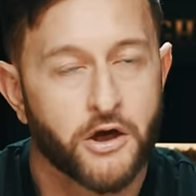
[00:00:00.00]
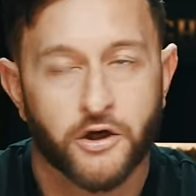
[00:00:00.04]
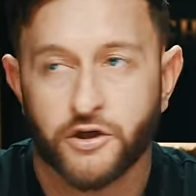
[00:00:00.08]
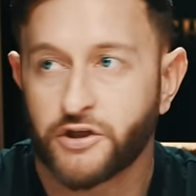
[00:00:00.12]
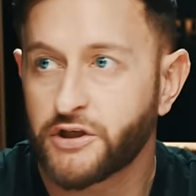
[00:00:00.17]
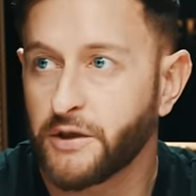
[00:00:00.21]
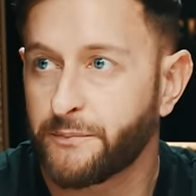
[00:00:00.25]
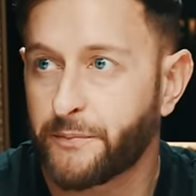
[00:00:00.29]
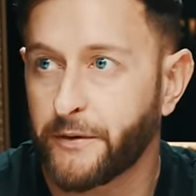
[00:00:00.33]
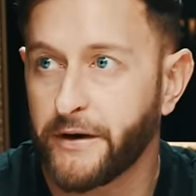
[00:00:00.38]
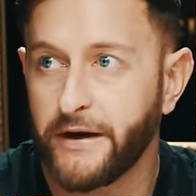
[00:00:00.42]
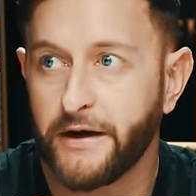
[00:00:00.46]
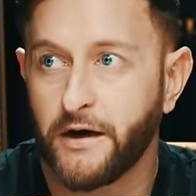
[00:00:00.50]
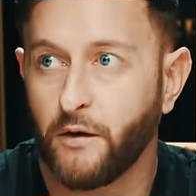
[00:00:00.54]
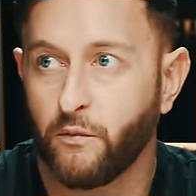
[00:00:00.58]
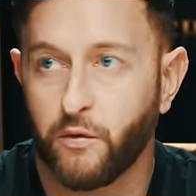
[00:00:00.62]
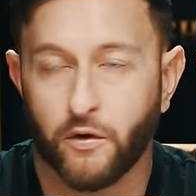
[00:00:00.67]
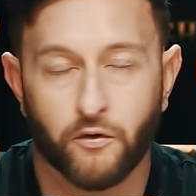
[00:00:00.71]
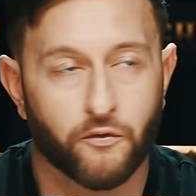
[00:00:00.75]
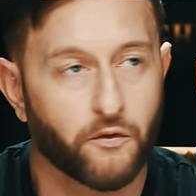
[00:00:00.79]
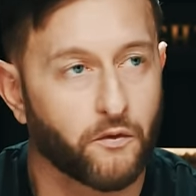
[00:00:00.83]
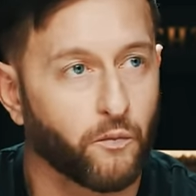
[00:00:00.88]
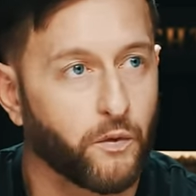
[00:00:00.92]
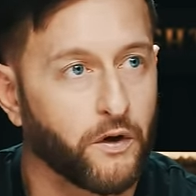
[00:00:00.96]
Sabrina
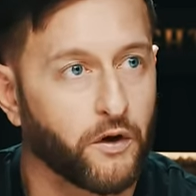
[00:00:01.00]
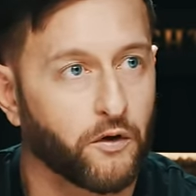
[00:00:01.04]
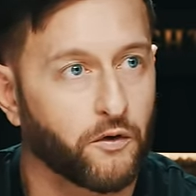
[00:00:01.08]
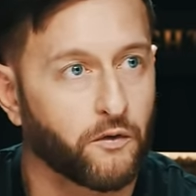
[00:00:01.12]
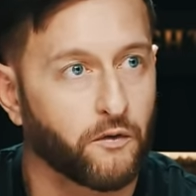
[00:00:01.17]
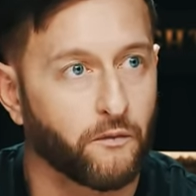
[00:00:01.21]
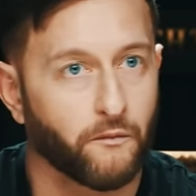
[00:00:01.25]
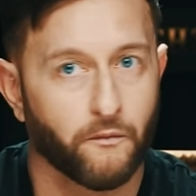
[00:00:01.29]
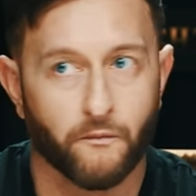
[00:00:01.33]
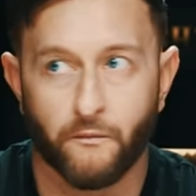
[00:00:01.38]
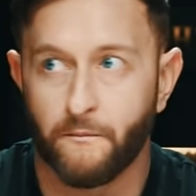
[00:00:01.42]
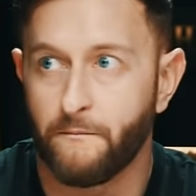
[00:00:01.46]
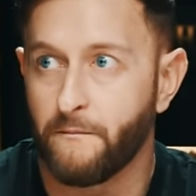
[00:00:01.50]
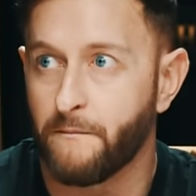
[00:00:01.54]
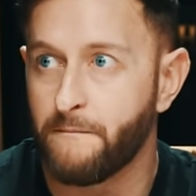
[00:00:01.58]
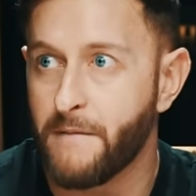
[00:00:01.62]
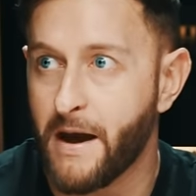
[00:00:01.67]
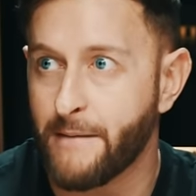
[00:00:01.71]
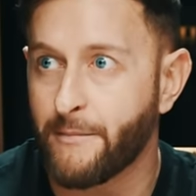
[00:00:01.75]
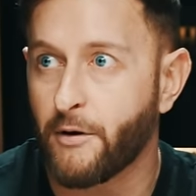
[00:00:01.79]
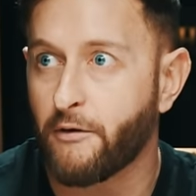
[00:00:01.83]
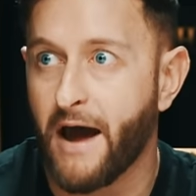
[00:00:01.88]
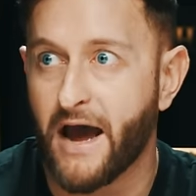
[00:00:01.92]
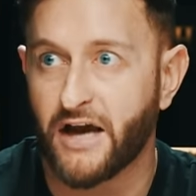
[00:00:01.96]
will
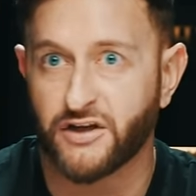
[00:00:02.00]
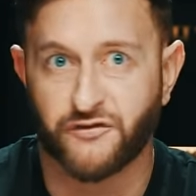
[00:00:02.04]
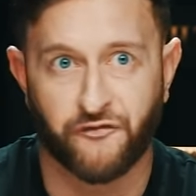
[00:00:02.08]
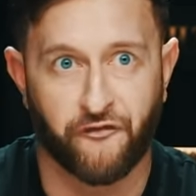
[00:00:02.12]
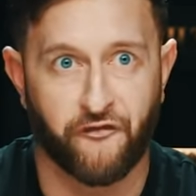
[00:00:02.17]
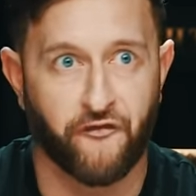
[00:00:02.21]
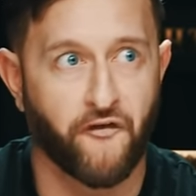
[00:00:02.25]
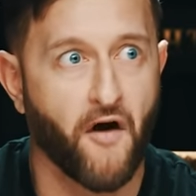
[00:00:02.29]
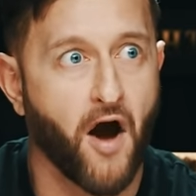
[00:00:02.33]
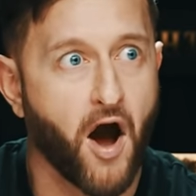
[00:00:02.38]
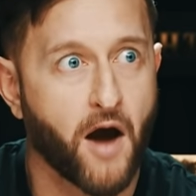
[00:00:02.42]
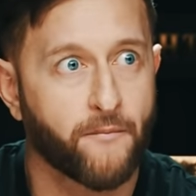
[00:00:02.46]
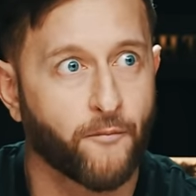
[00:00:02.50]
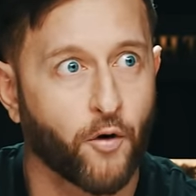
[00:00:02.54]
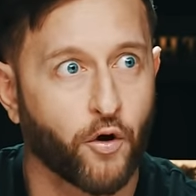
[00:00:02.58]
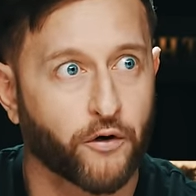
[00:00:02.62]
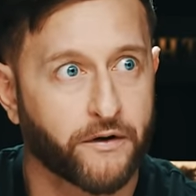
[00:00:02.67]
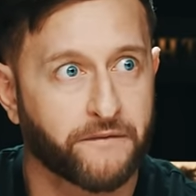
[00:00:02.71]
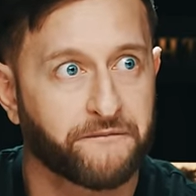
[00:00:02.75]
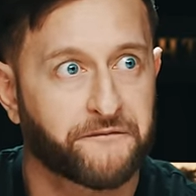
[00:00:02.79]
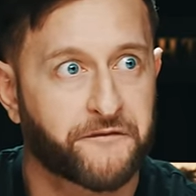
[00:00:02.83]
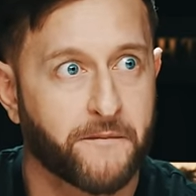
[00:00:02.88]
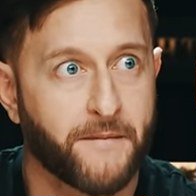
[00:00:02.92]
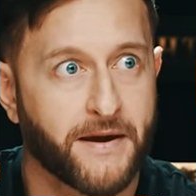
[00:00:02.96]
memorise far more
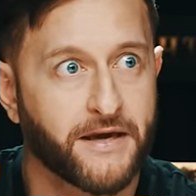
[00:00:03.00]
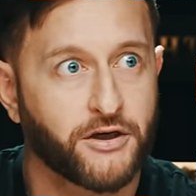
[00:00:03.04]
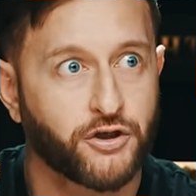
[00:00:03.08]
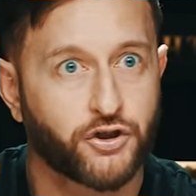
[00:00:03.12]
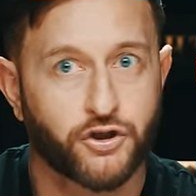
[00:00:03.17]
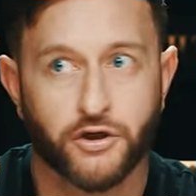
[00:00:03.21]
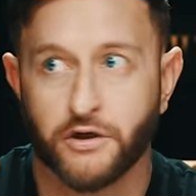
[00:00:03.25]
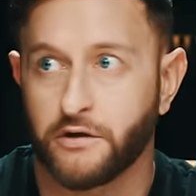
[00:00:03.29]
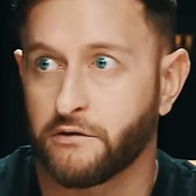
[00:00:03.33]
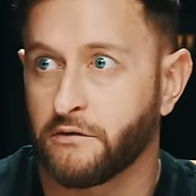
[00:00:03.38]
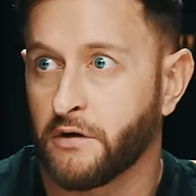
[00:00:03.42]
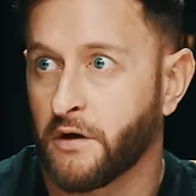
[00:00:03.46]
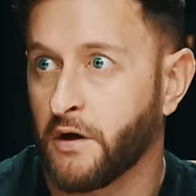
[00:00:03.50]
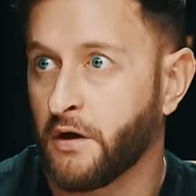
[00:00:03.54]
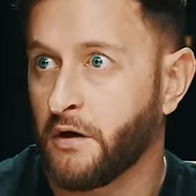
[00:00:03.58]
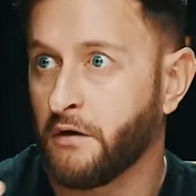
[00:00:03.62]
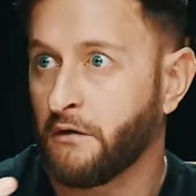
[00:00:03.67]
information